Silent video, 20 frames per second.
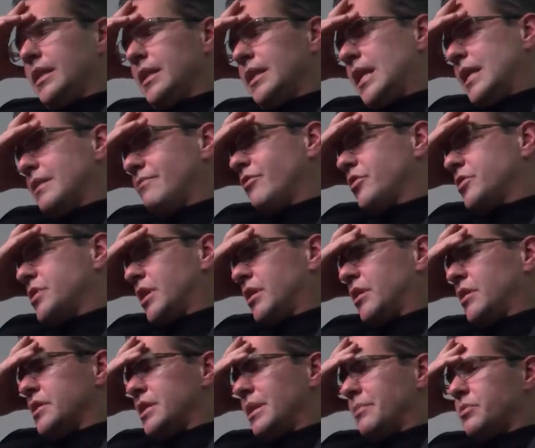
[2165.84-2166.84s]
That was a
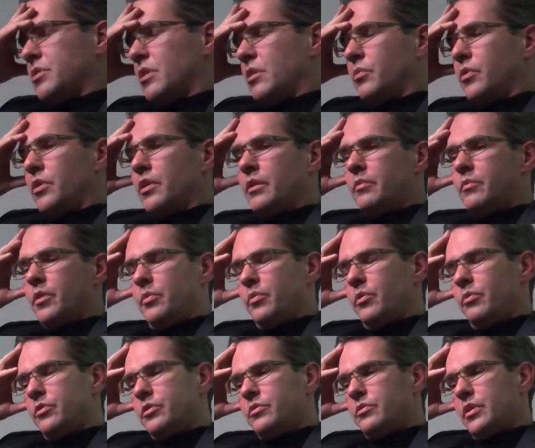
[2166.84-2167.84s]
conceptual work where we,
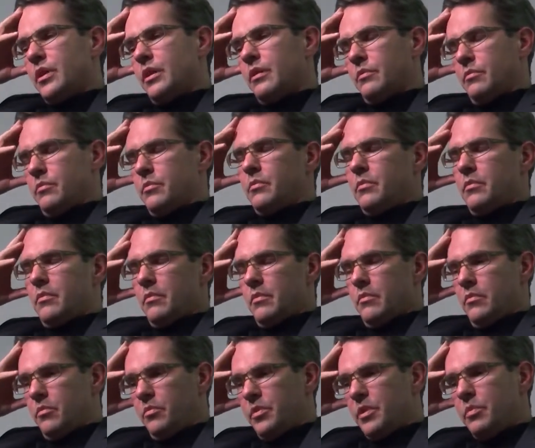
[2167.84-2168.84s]
would,
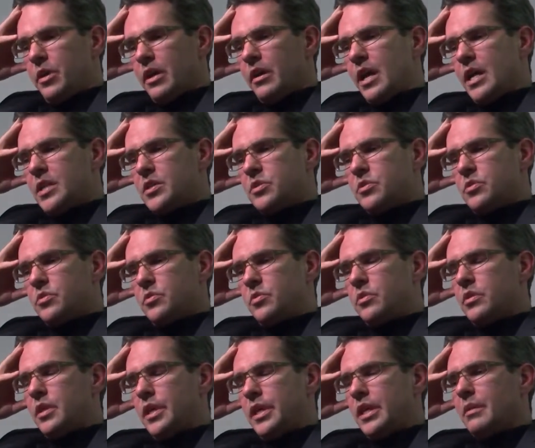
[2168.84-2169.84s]
we were asked to
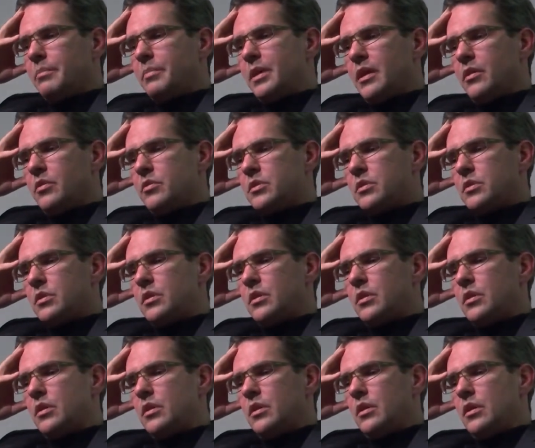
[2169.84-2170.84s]
think about
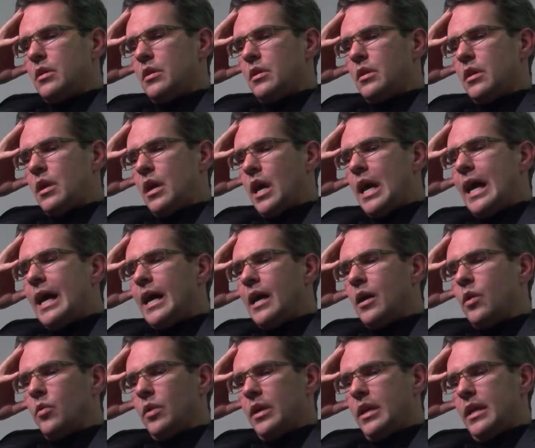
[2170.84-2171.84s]

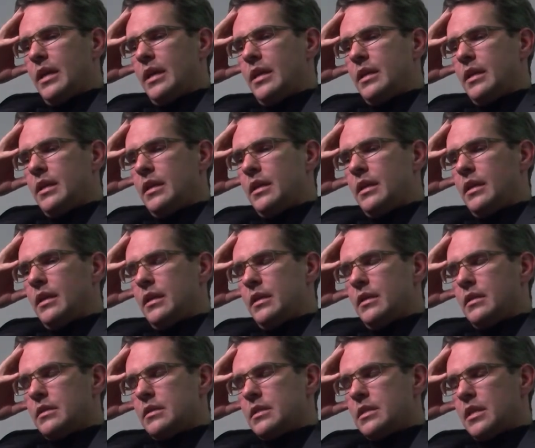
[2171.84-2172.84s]
how a,
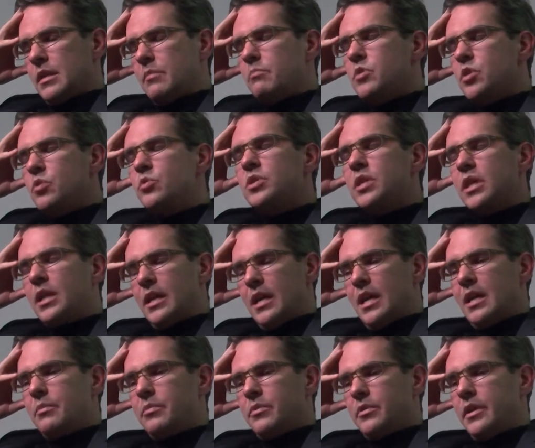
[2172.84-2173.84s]
a music
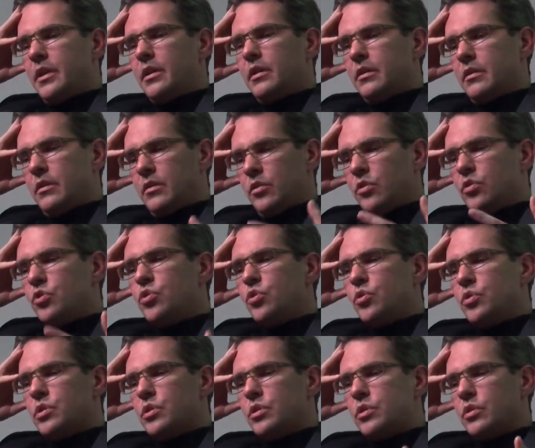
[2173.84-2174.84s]
library
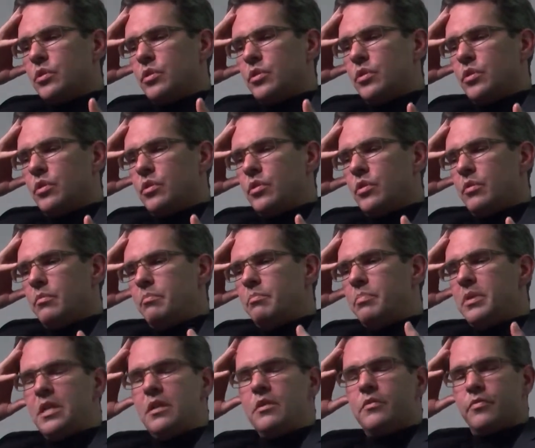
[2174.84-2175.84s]
could
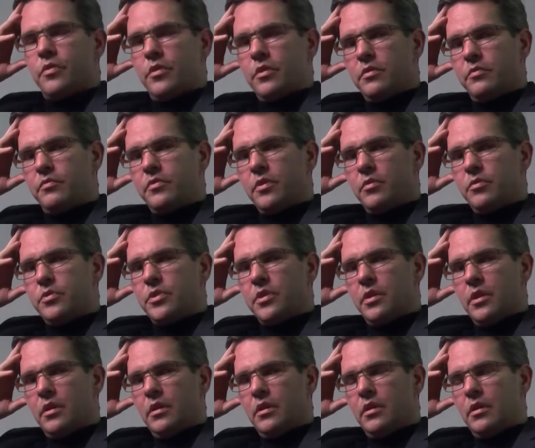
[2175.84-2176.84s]
be for the
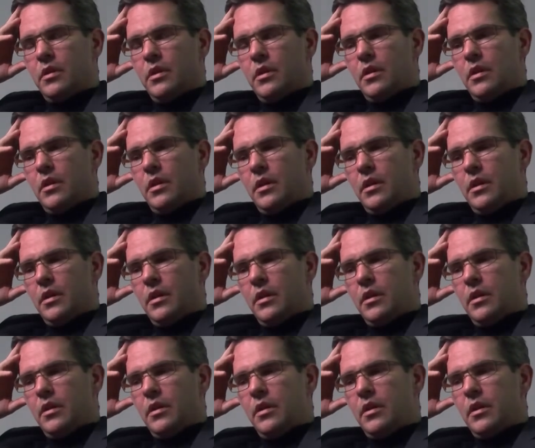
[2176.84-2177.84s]
future. Uh,
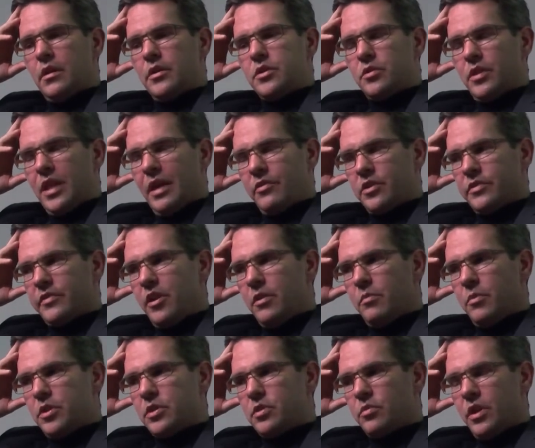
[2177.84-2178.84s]
so that was very
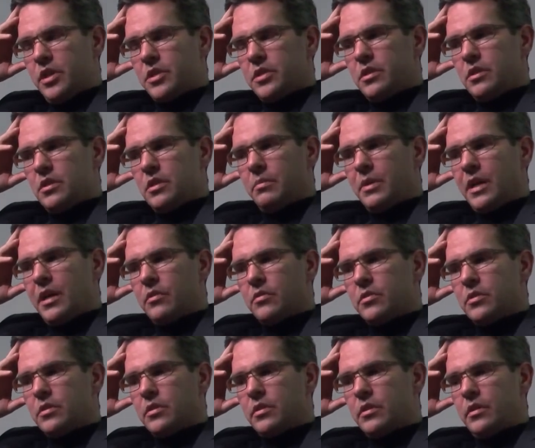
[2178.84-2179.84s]
much questions
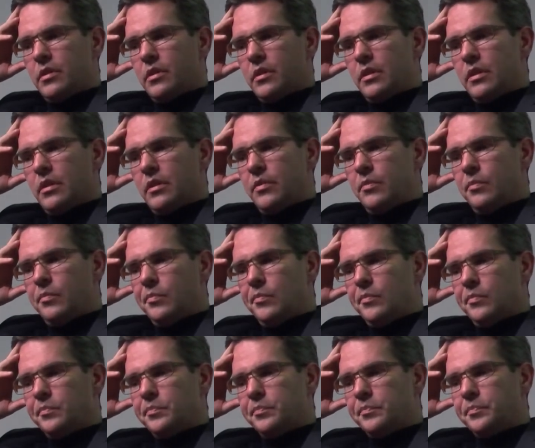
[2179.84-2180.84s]
about um,